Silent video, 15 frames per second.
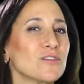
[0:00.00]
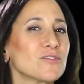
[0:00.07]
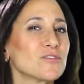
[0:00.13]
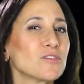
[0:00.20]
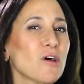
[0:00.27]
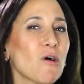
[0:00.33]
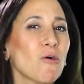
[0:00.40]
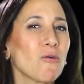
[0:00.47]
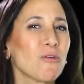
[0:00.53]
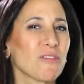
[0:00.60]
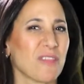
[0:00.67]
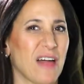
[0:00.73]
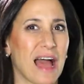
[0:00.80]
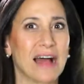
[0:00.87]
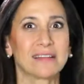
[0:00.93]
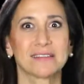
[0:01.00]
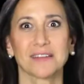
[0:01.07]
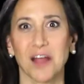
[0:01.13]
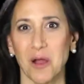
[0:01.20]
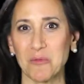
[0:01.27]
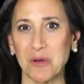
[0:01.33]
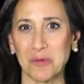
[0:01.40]
So that's
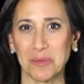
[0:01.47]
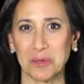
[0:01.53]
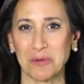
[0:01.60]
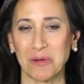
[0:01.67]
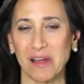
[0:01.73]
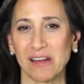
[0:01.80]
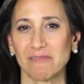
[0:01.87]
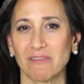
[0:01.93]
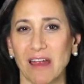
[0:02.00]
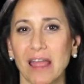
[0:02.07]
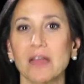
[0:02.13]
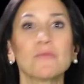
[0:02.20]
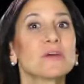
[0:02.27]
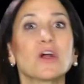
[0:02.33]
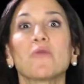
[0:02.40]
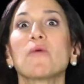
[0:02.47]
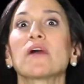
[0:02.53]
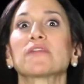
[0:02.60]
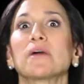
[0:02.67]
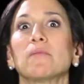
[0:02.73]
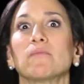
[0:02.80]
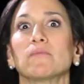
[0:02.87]
not what we want, right? We don't
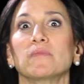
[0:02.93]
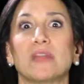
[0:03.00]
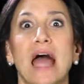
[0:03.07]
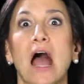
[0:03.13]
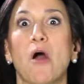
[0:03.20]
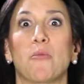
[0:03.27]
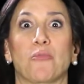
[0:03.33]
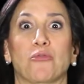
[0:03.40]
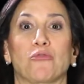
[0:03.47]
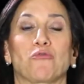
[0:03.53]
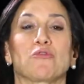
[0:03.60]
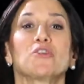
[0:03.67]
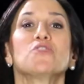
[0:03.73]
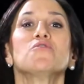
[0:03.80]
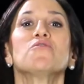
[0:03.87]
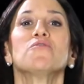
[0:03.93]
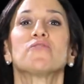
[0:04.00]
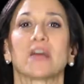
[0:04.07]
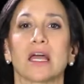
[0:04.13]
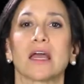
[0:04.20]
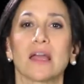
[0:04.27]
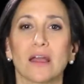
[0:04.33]
want them now
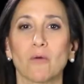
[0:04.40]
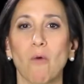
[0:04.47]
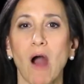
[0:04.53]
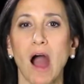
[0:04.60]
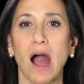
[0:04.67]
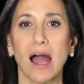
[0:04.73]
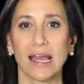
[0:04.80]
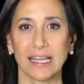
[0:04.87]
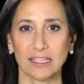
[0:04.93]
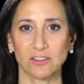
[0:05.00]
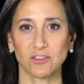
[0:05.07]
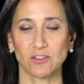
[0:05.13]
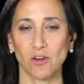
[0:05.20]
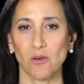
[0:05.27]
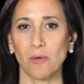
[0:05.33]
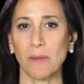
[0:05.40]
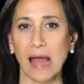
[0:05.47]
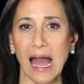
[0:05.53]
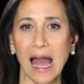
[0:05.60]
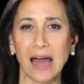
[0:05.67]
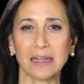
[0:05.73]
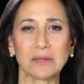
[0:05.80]
proving why it's so
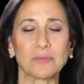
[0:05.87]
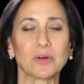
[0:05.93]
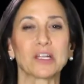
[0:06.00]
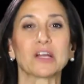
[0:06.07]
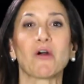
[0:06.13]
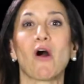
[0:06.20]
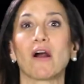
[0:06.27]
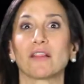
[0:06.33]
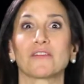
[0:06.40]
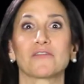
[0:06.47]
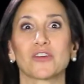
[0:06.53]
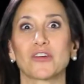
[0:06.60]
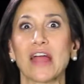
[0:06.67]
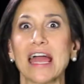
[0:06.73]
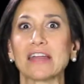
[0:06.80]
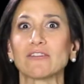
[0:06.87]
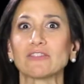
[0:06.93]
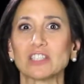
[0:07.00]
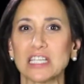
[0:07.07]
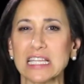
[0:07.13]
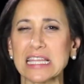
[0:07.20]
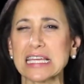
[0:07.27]
bad and putting all of their
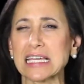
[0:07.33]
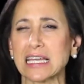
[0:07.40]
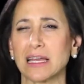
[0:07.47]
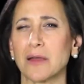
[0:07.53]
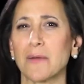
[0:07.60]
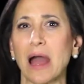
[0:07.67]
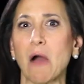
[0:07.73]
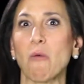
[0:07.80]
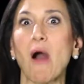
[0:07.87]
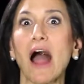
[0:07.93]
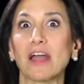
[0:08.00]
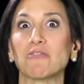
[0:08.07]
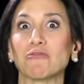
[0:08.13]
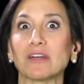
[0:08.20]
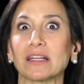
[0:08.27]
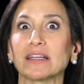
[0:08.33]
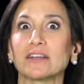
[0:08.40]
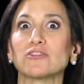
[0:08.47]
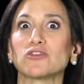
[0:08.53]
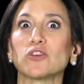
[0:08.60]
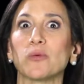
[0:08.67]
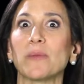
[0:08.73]
energy thinking about why it really
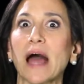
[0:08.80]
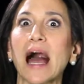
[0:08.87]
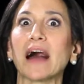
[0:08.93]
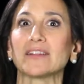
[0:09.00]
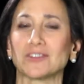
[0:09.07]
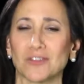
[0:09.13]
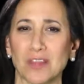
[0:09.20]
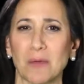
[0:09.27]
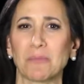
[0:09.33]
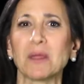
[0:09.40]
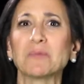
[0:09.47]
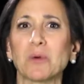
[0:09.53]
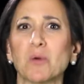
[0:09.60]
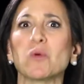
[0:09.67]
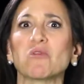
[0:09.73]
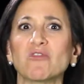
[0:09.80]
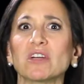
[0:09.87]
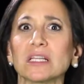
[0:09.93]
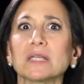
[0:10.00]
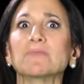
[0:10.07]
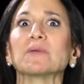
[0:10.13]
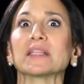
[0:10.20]
is so bad so that people will
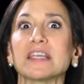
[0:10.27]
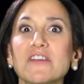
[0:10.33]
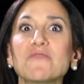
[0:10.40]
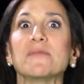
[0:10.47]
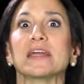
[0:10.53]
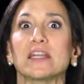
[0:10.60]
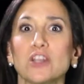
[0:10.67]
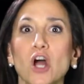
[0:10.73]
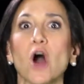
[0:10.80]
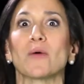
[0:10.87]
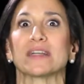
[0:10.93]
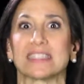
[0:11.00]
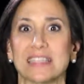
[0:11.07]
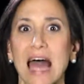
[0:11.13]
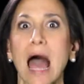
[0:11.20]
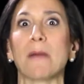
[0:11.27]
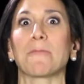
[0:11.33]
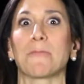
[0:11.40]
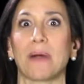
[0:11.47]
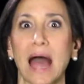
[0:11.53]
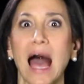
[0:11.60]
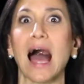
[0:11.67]
really believe me and know it's that
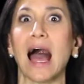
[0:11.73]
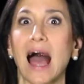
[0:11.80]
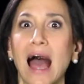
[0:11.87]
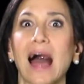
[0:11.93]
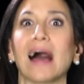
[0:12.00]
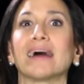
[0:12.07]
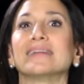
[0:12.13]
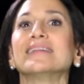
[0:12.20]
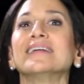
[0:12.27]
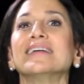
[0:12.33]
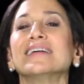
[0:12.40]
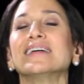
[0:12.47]
bad.